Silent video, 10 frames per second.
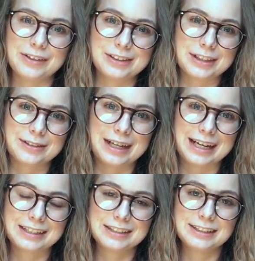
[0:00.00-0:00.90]
allergic
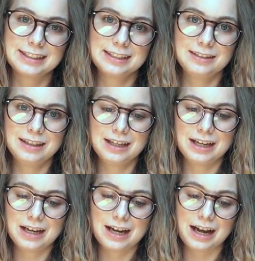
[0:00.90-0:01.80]
reactions.
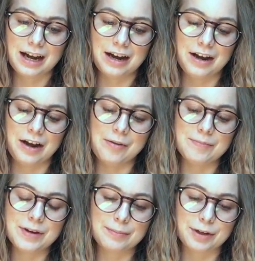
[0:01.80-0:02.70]

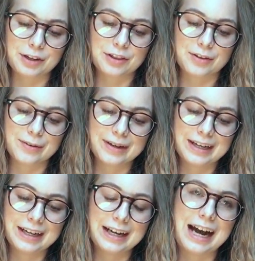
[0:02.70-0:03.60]
Number
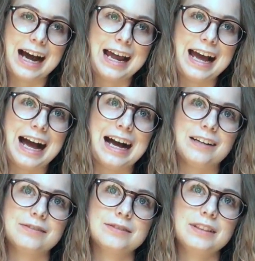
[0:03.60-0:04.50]
3, I
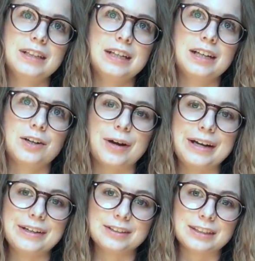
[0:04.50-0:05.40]
have
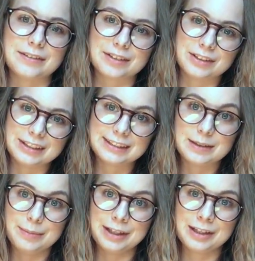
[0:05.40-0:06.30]
cranial cervical
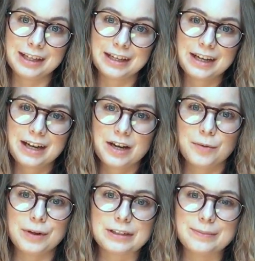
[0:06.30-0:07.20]
instability,
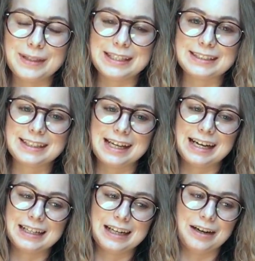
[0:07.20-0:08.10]
which means
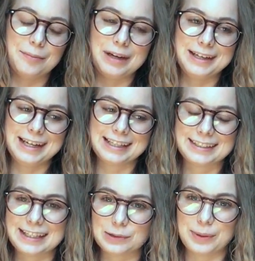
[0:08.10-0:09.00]
that EDS
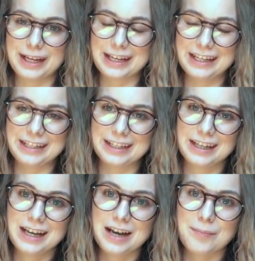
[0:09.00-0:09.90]
has weakened
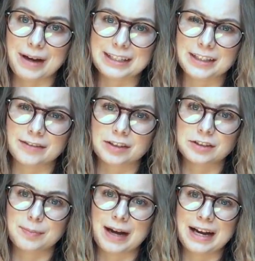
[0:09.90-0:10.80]
my cervical
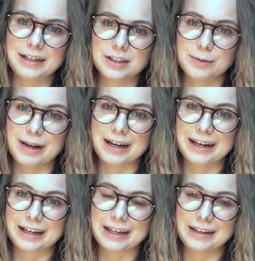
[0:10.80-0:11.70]
spine to where
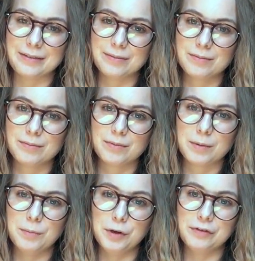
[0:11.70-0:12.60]
it can
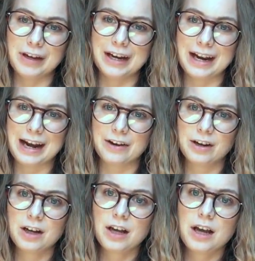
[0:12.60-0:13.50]
move in and
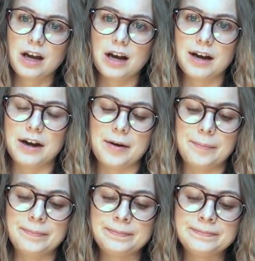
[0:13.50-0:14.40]
out. I